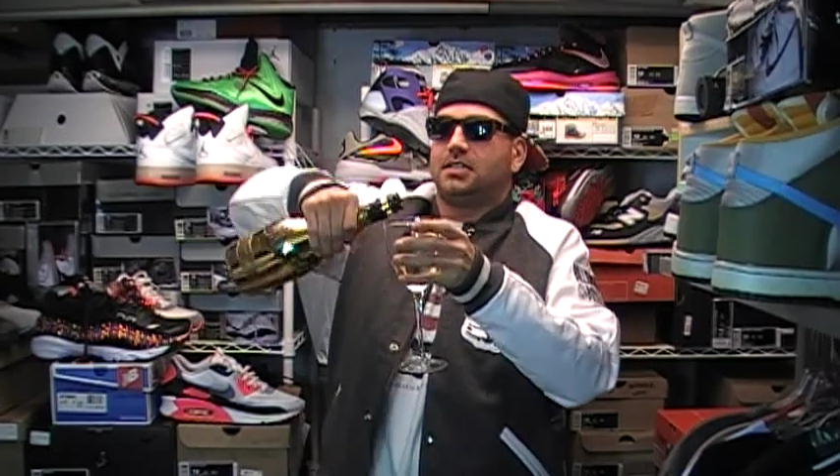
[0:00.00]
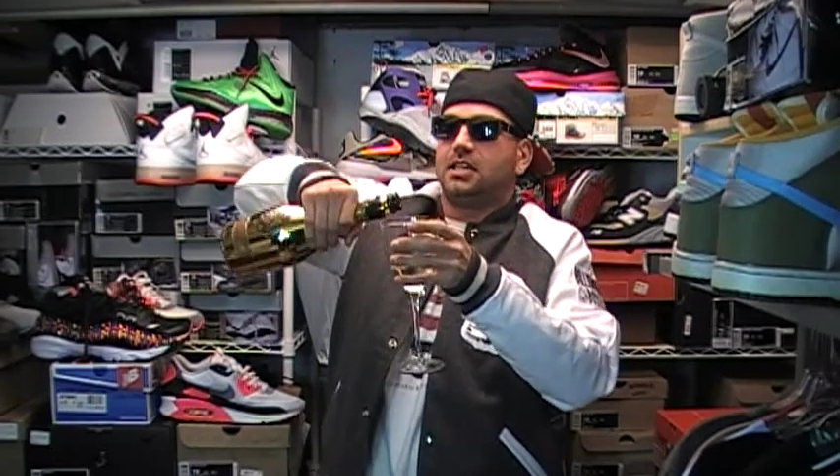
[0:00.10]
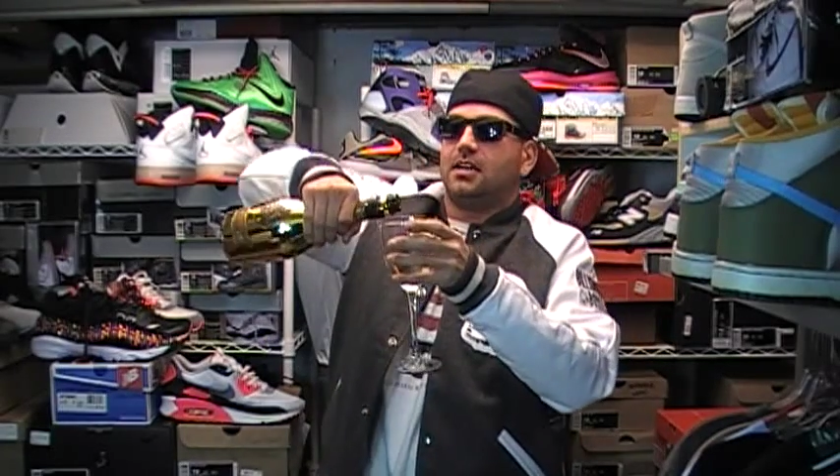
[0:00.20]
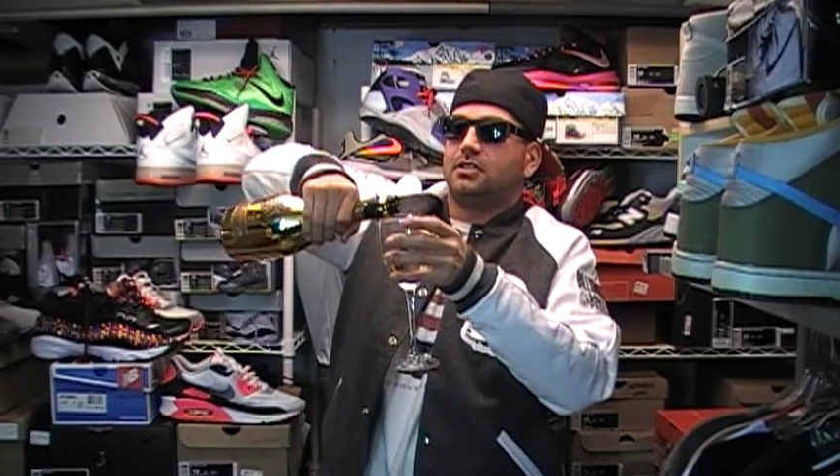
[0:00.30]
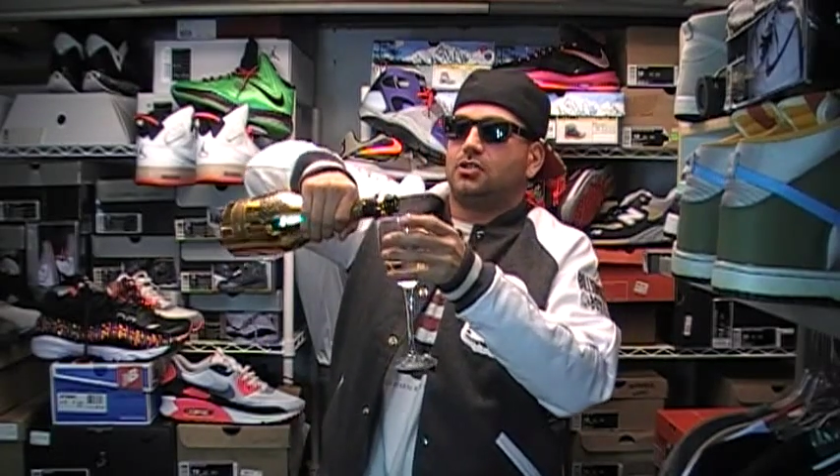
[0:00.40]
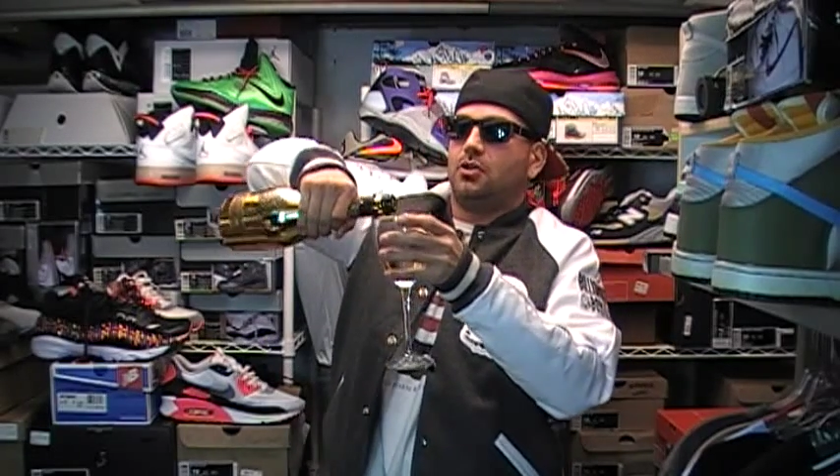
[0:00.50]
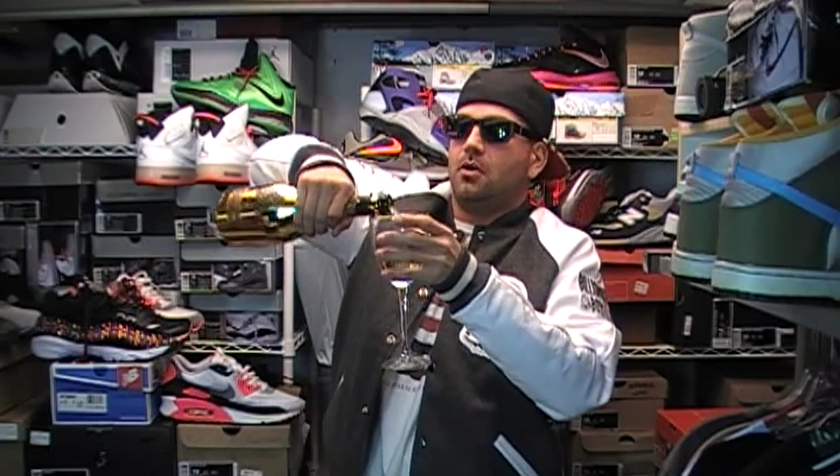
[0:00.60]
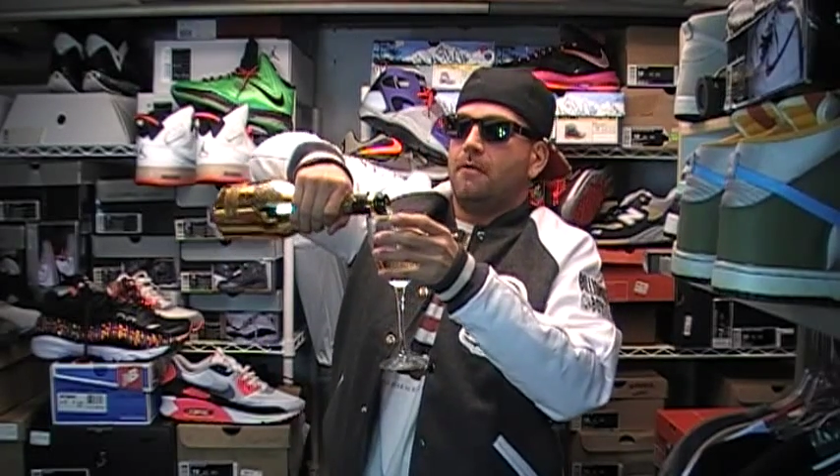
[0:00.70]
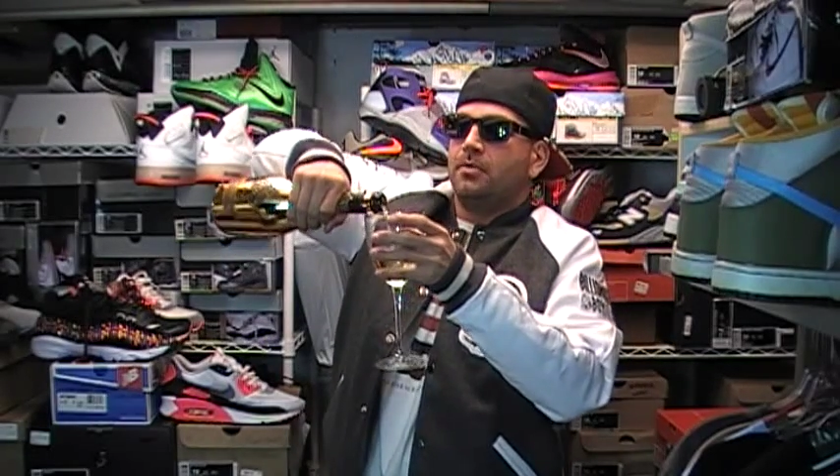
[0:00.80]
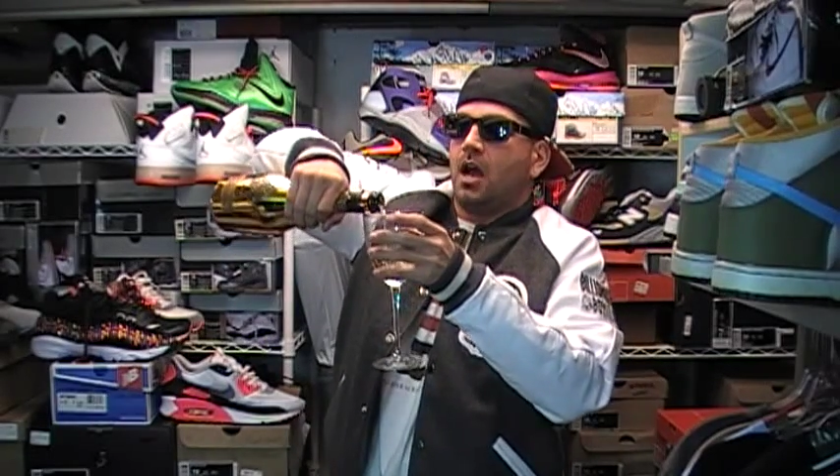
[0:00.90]
Cheers to
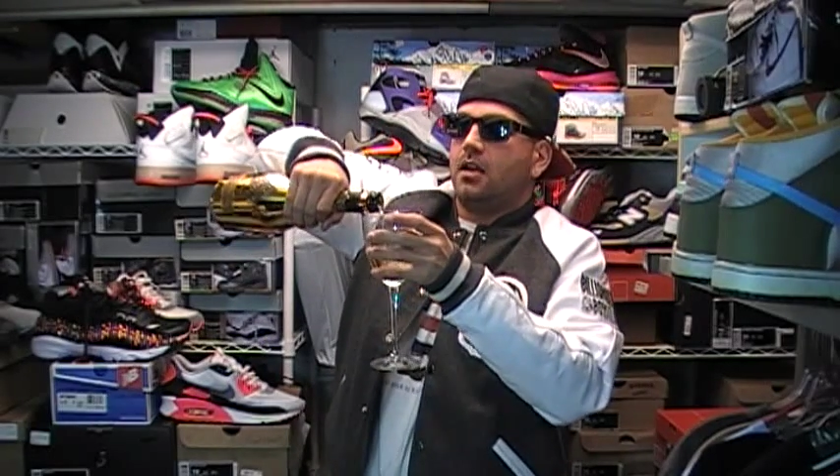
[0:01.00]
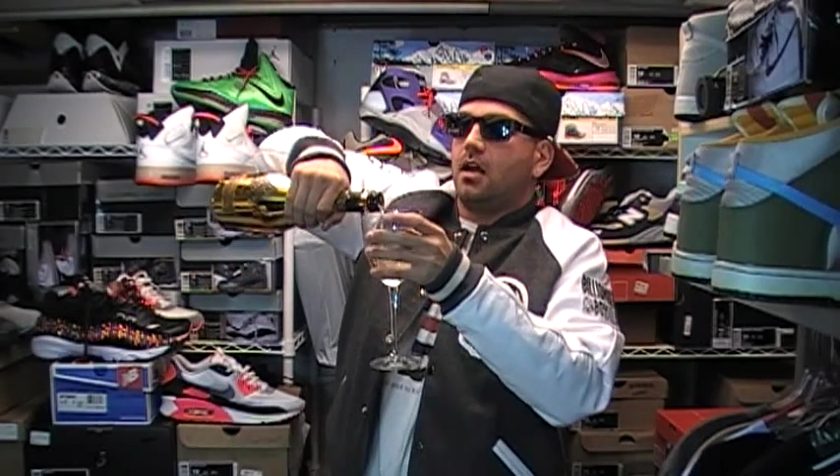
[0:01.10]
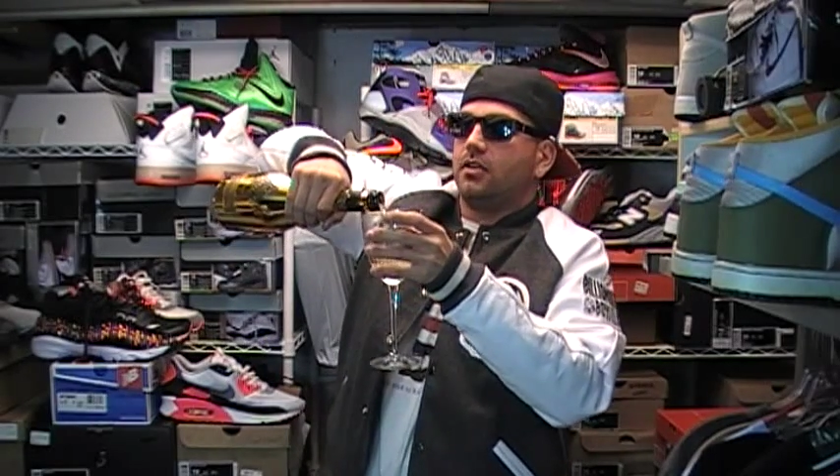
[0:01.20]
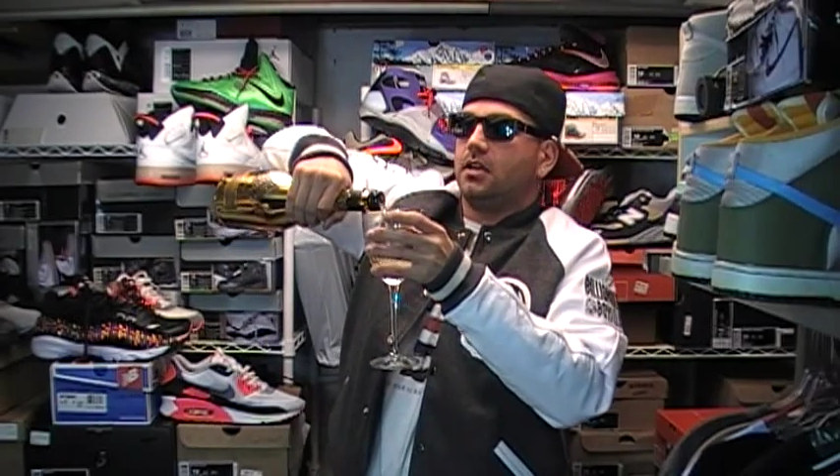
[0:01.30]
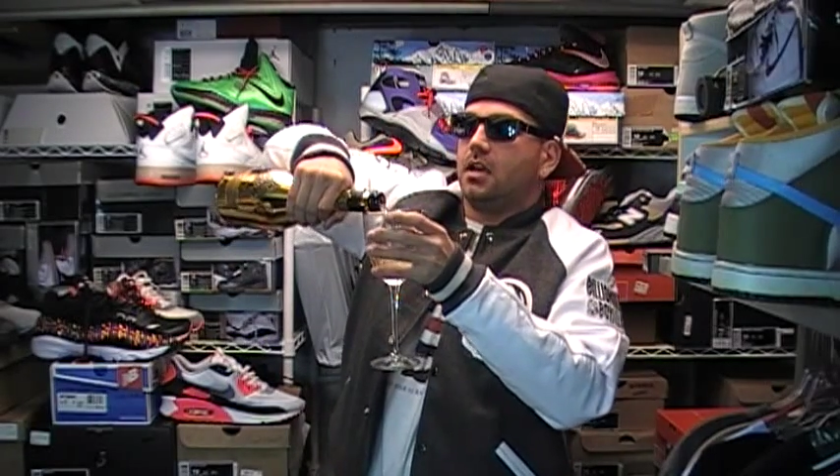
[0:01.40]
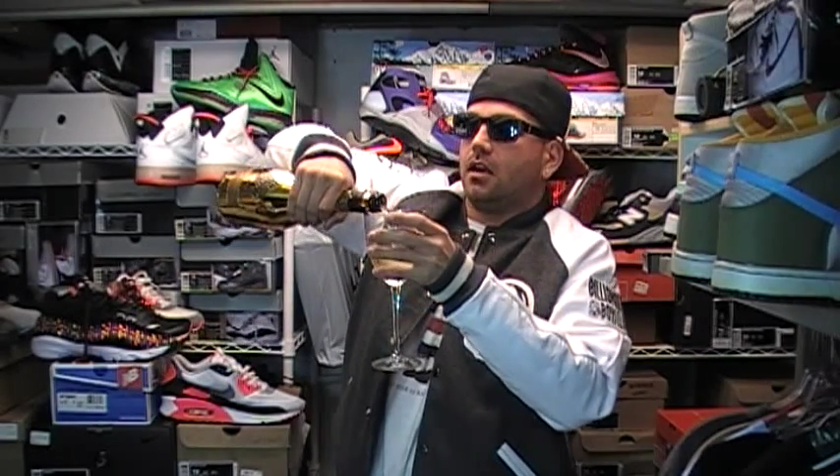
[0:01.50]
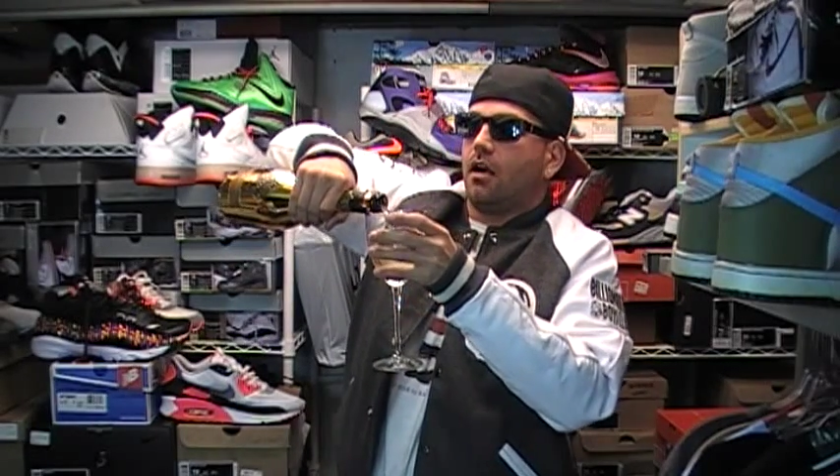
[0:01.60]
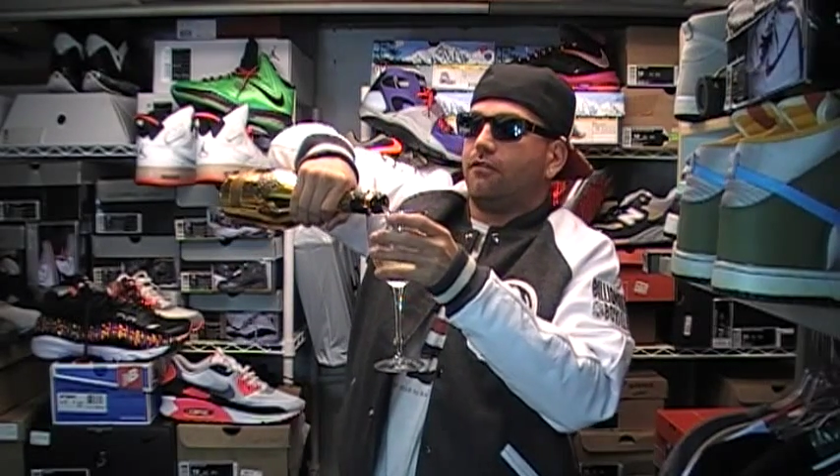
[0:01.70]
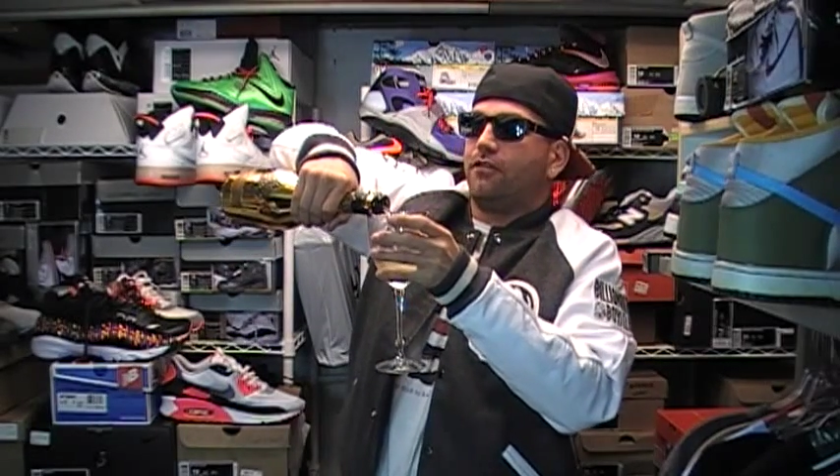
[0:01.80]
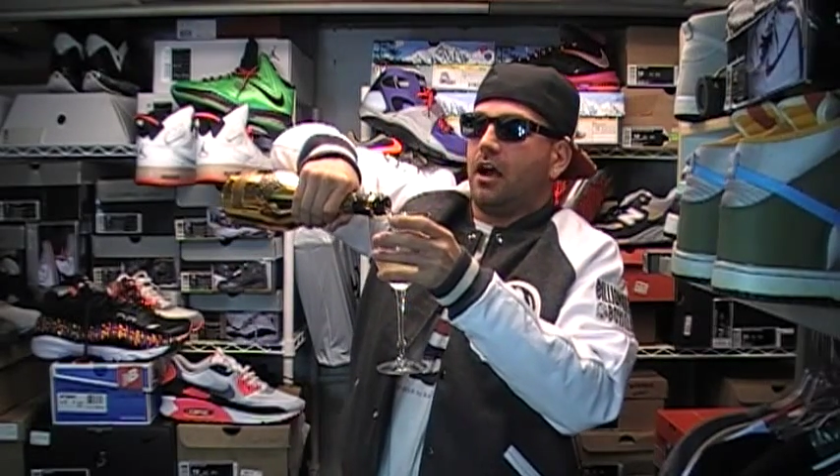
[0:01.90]
another year
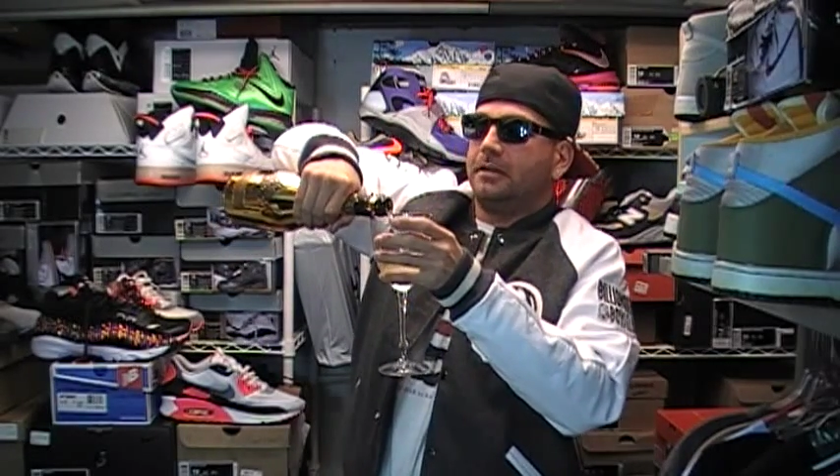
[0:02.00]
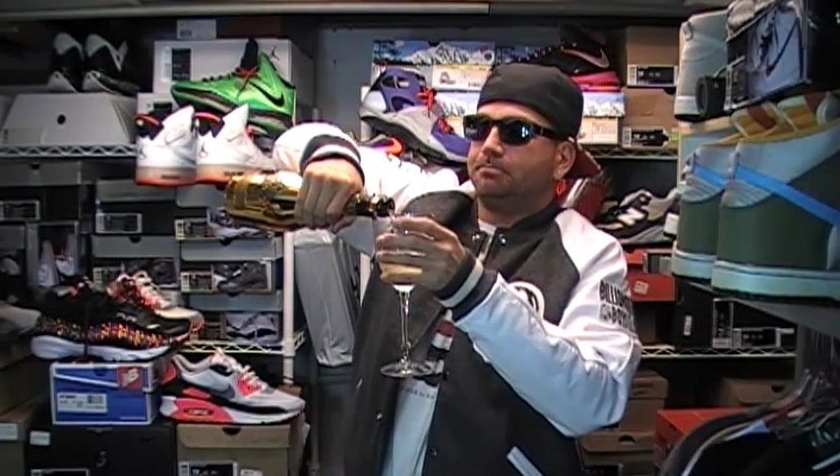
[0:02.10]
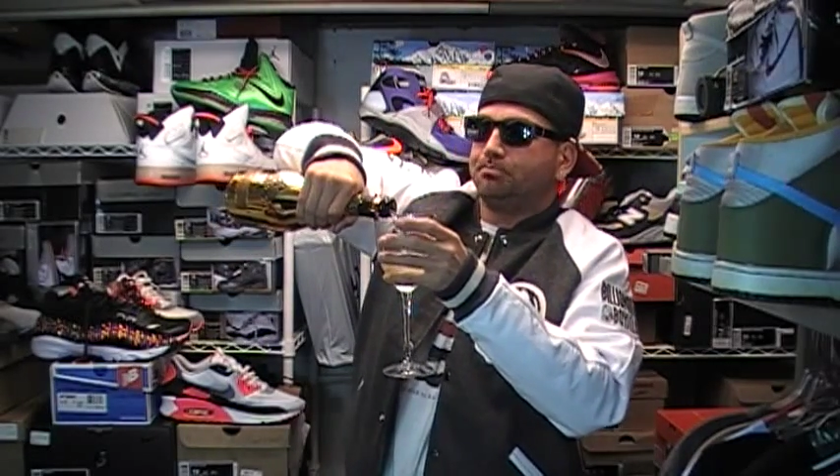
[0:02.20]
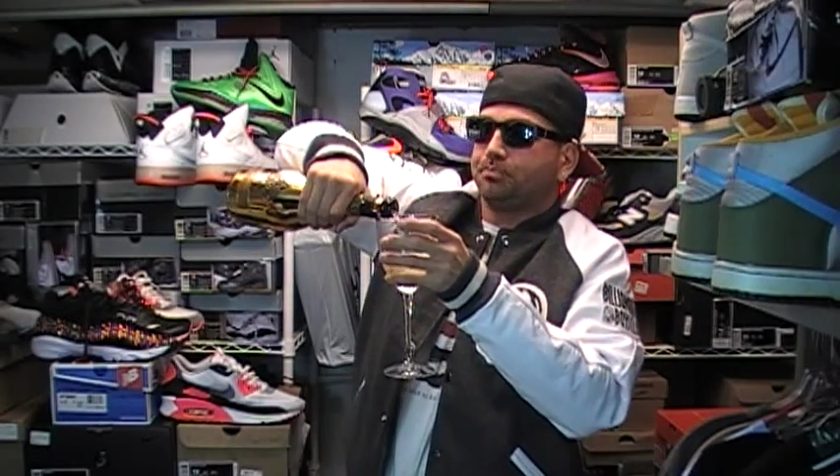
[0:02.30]
of fun